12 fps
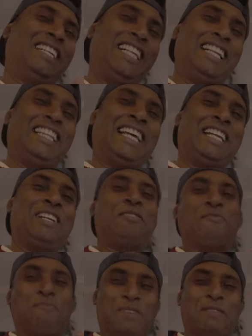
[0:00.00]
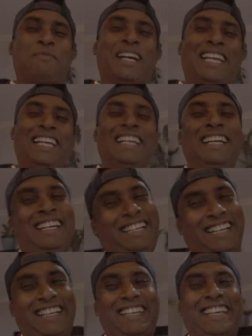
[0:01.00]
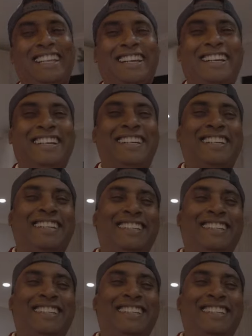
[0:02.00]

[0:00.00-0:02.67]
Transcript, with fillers: Till then, bye bye, take care.